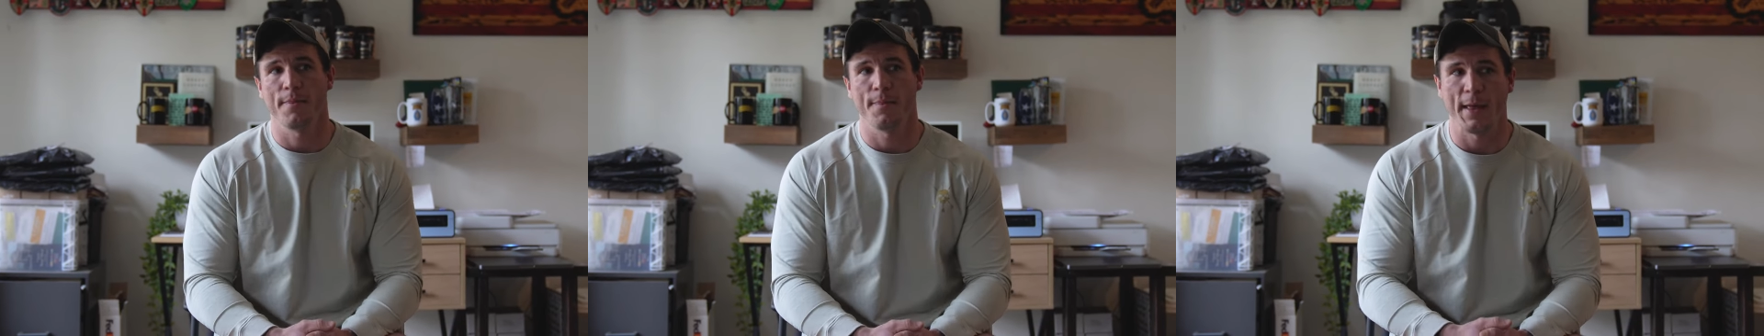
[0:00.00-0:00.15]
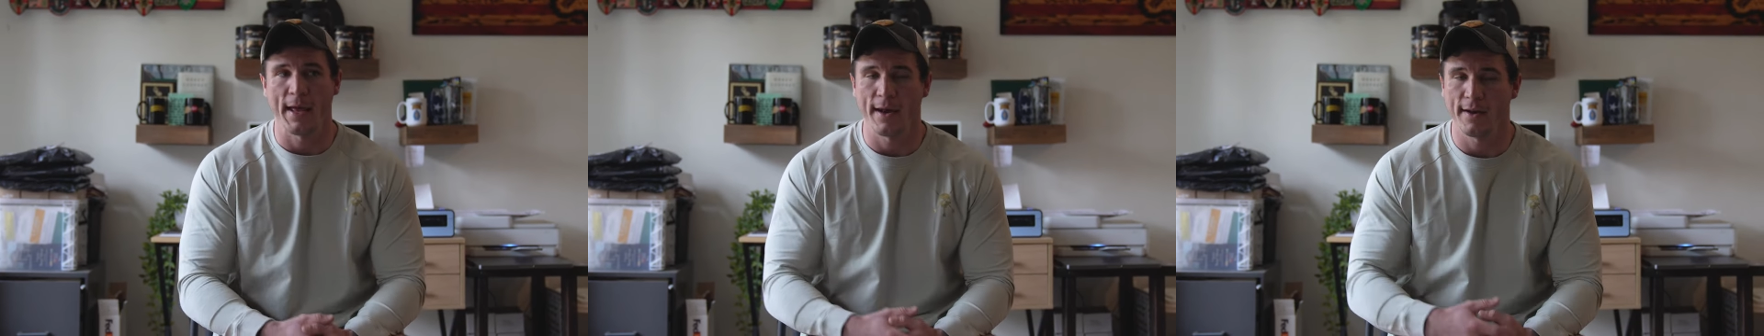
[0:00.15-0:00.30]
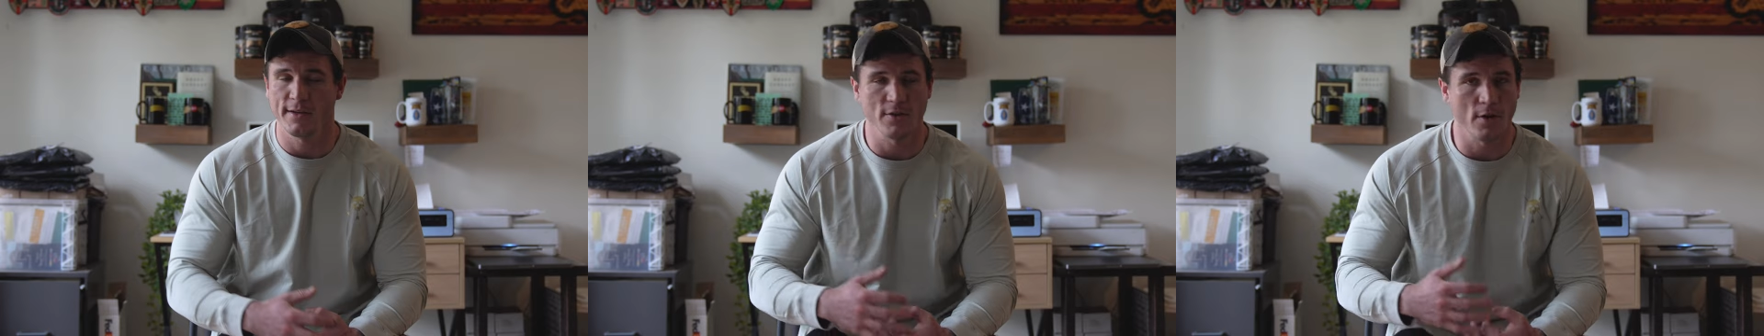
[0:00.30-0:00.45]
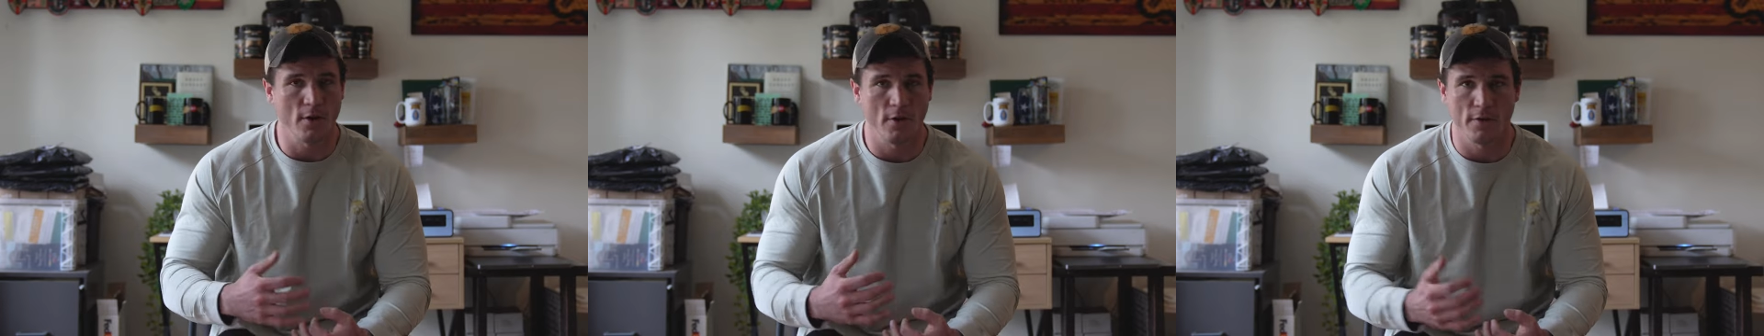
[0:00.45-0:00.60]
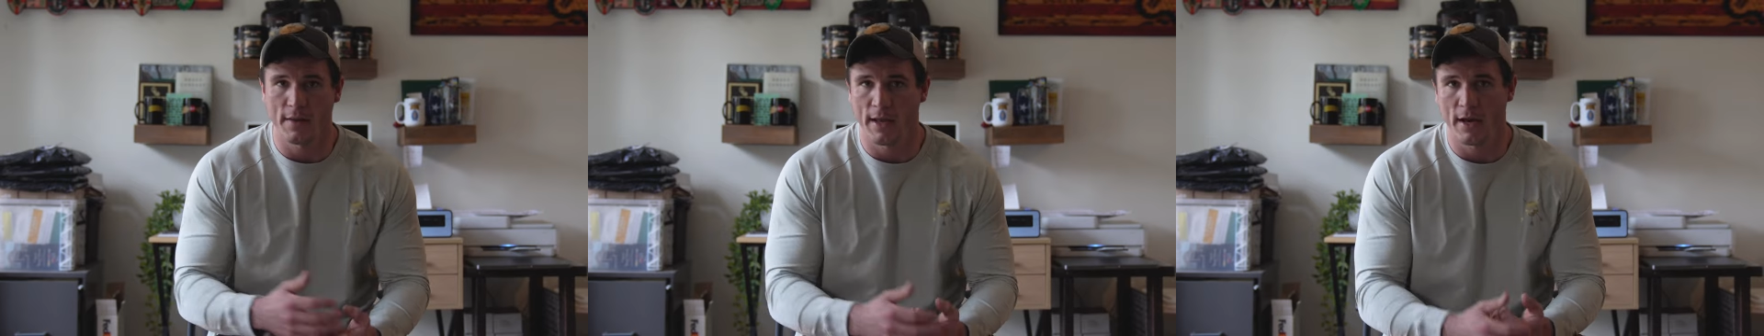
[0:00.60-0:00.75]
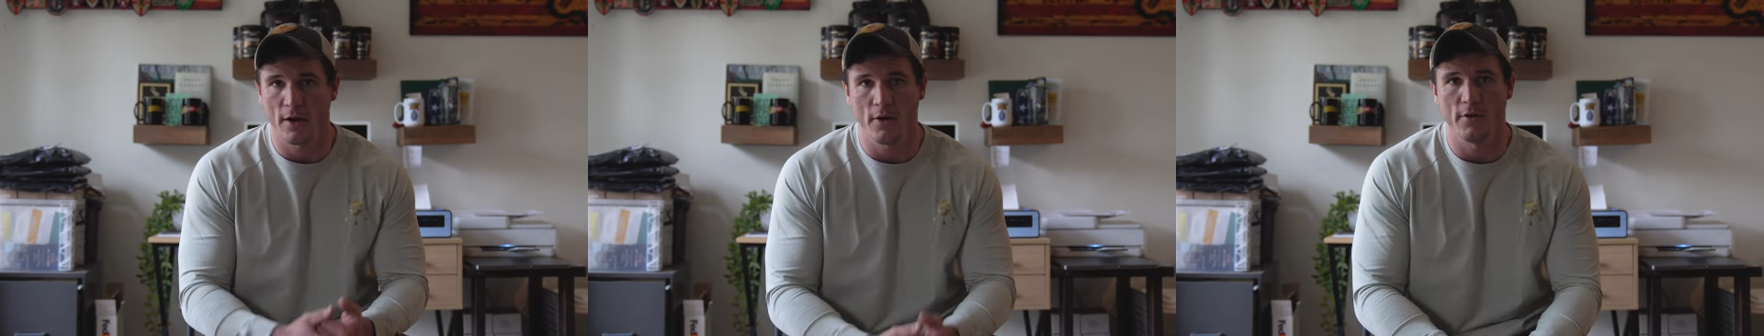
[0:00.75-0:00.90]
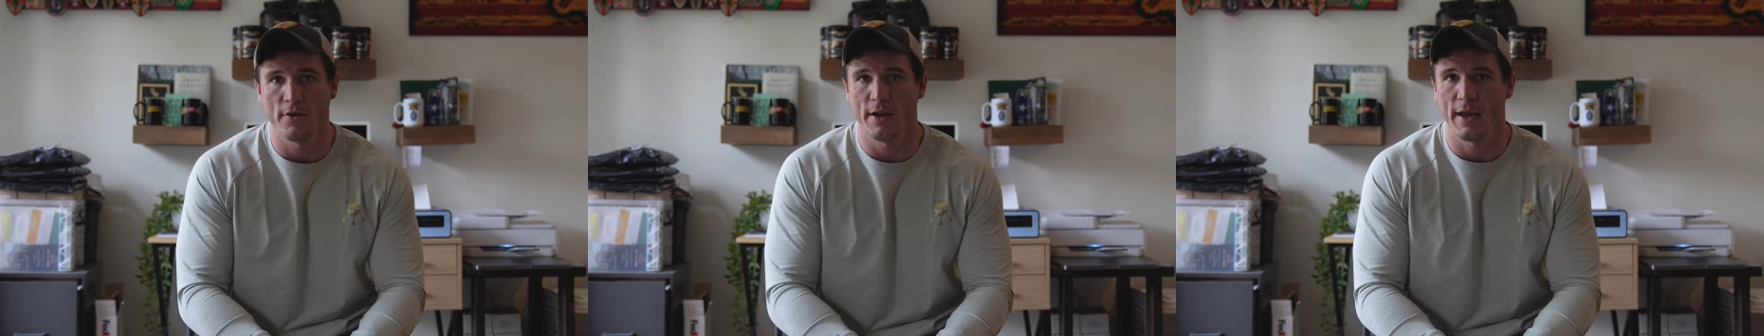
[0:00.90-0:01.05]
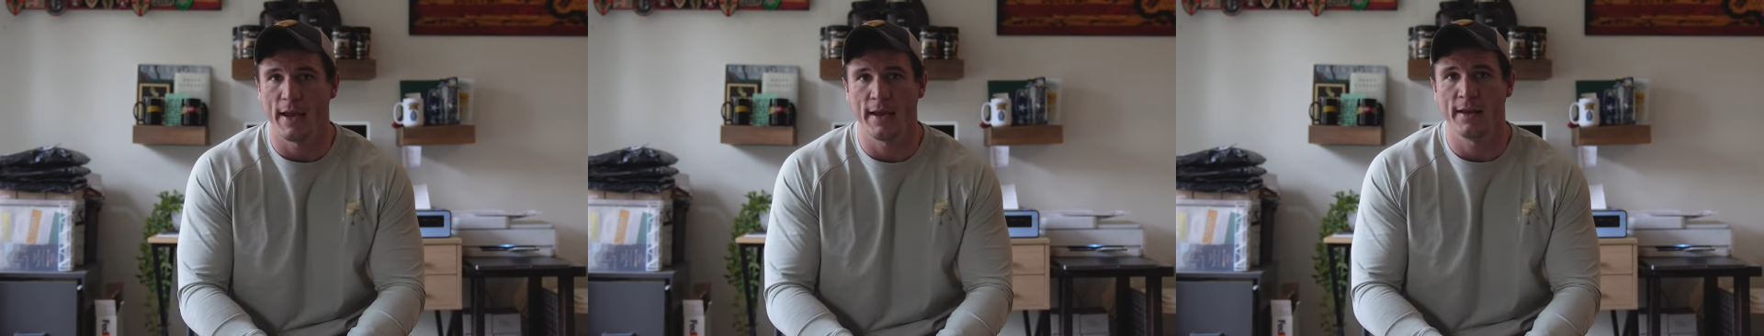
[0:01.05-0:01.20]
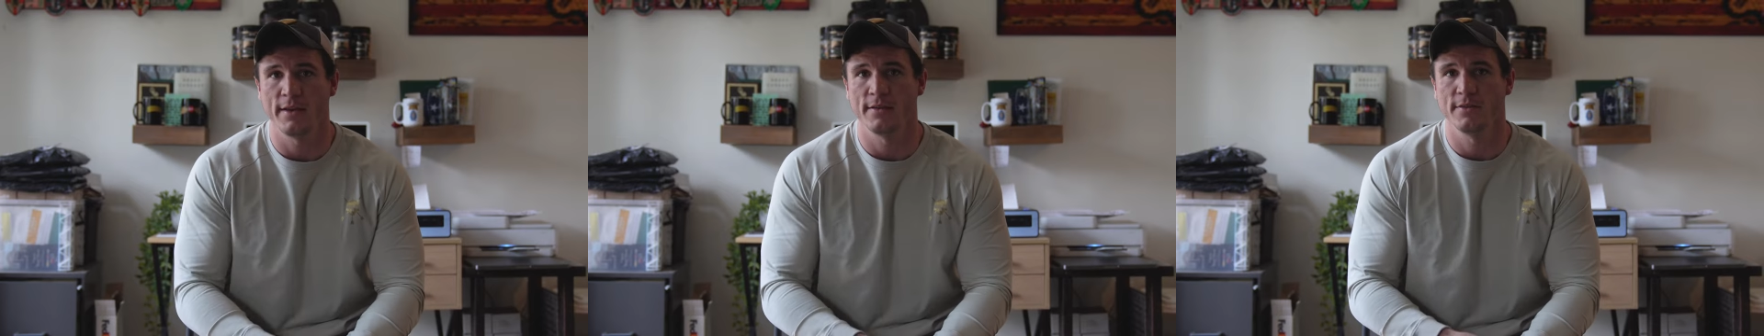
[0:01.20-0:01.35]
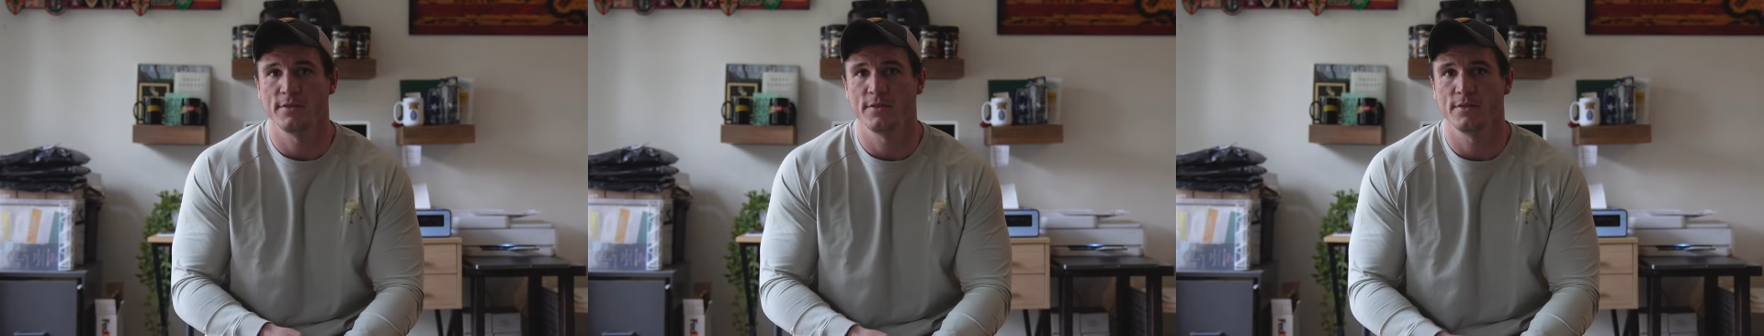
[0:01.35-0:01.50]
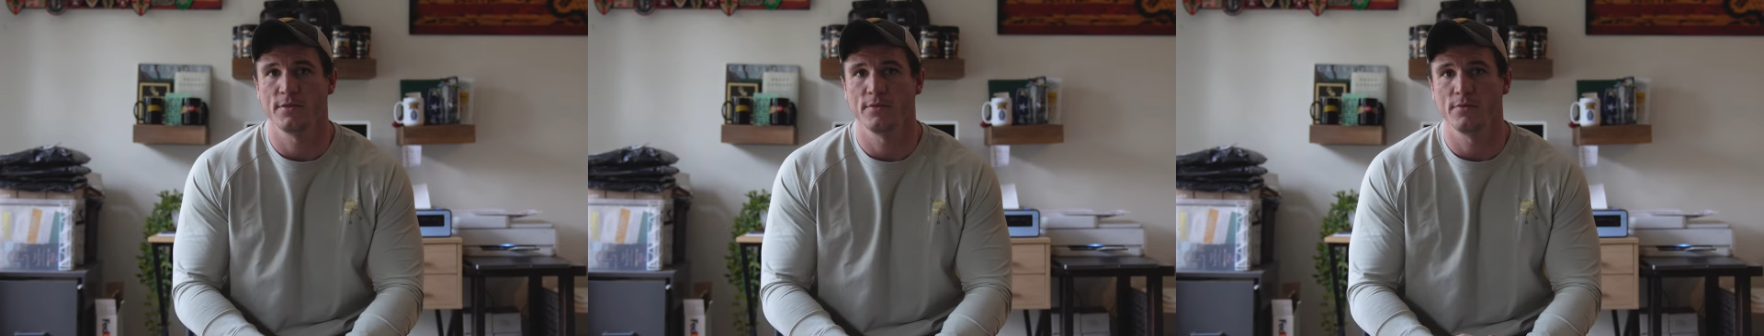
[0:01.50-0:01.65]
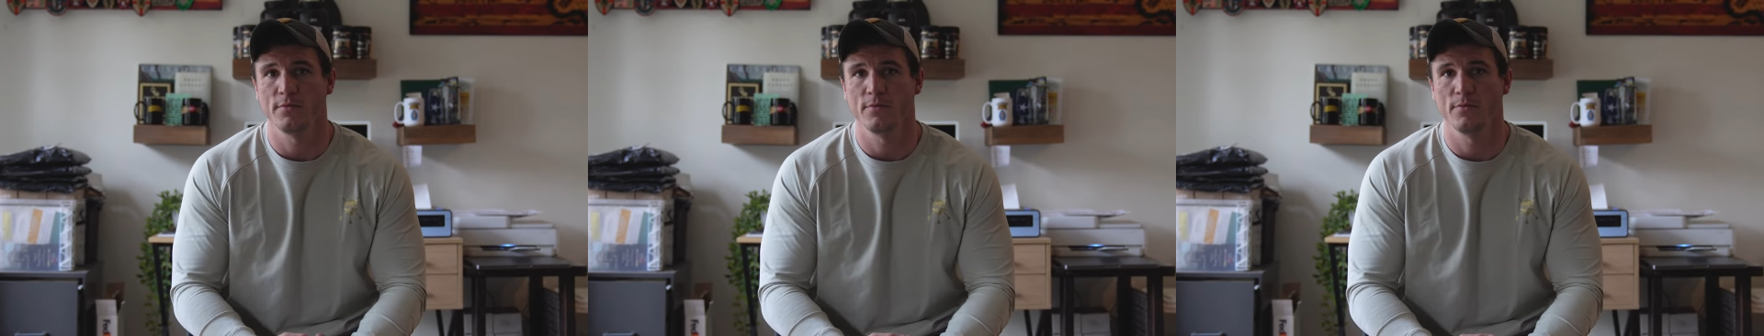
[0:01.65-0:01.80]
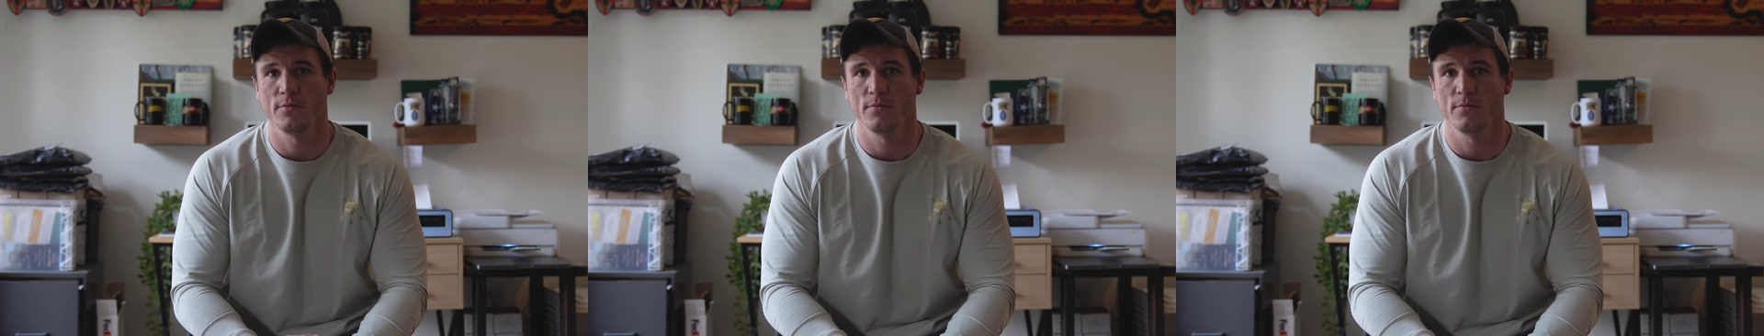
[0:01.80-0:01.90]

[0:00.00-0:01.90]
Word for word: That is all that all ends